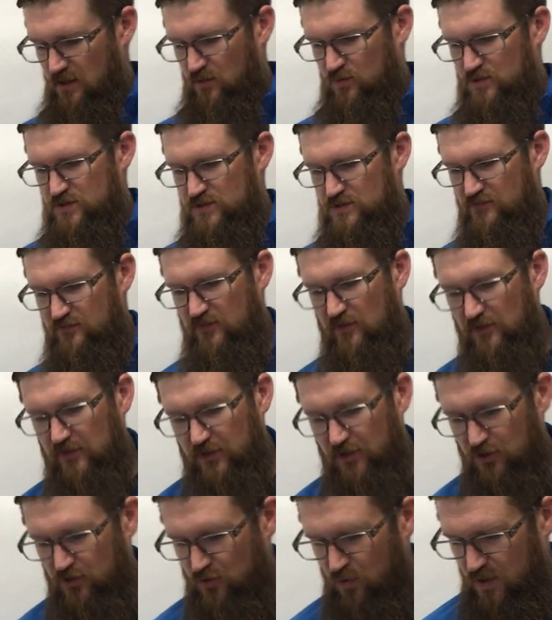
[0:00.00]
which is a very
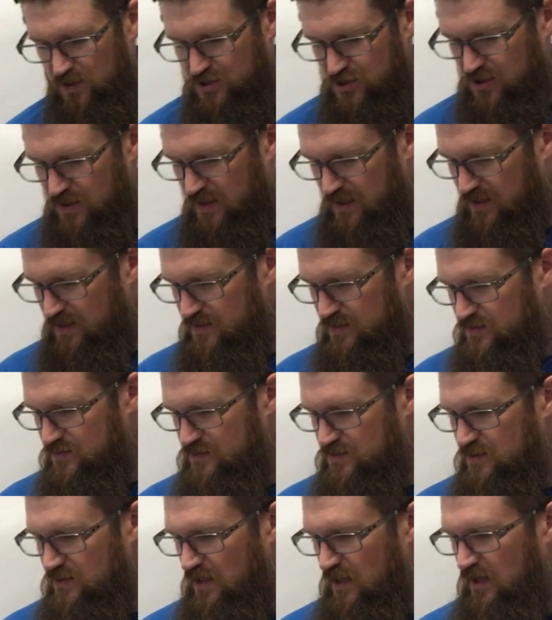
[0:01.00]
good question,
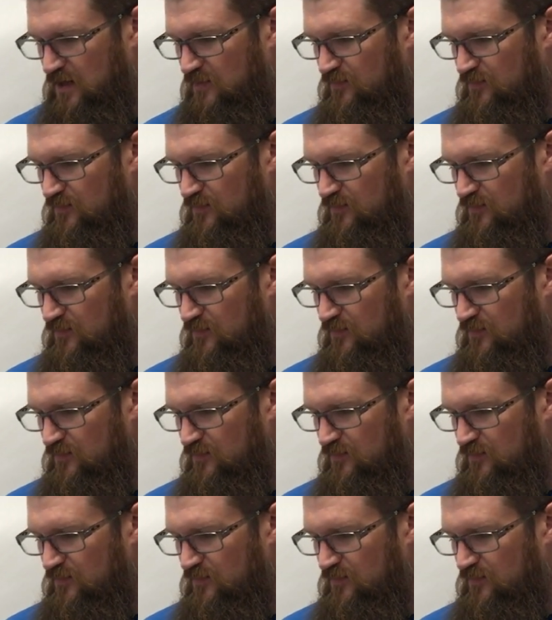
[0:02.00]
is